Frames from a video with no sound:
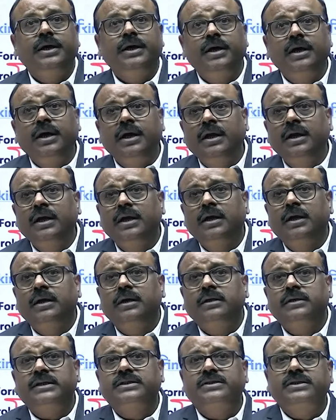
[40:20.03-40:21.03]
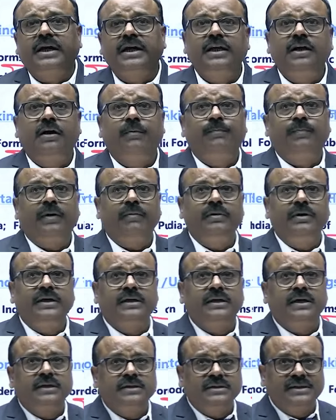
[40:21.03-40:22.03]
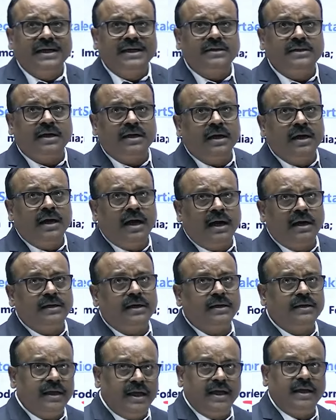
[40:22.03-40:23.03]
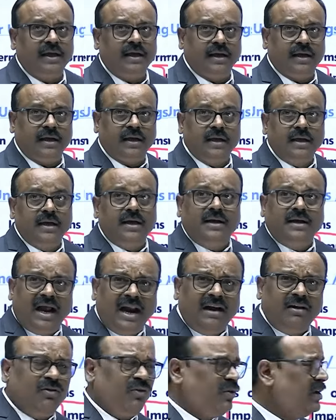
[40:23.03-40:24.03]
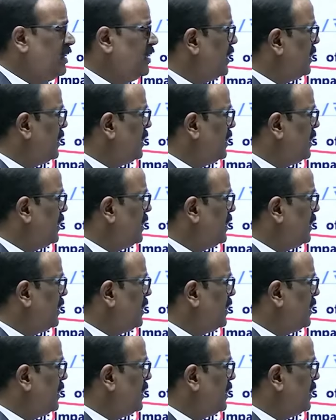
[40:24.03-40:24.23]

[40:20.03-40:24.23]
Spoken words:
in the study of public sector undertaking. Not only the